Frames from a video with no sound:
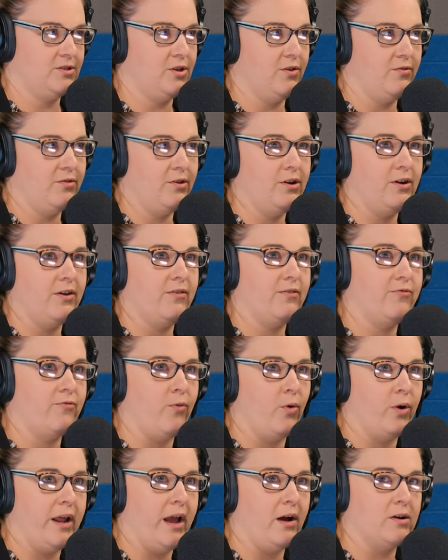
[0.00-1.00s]
So if they're
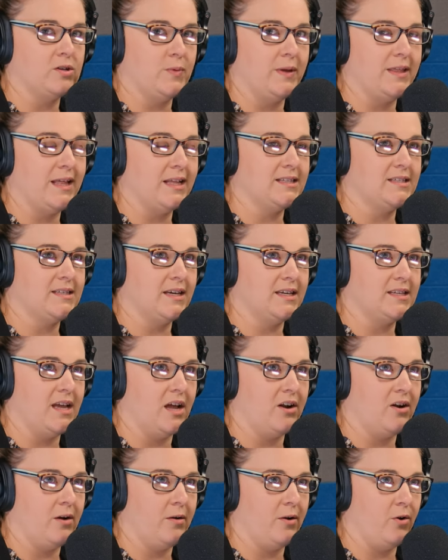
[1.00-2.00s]
40 hours a week, that's
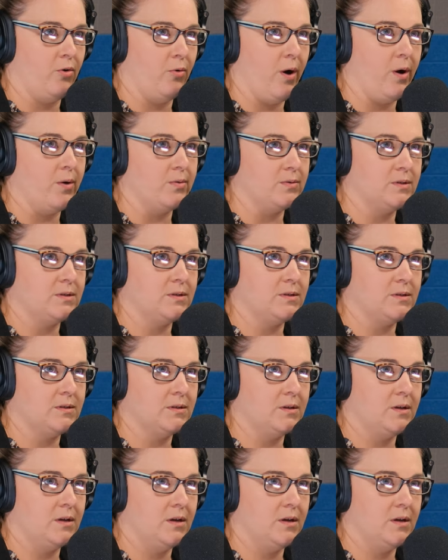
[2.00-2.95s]
600 gross.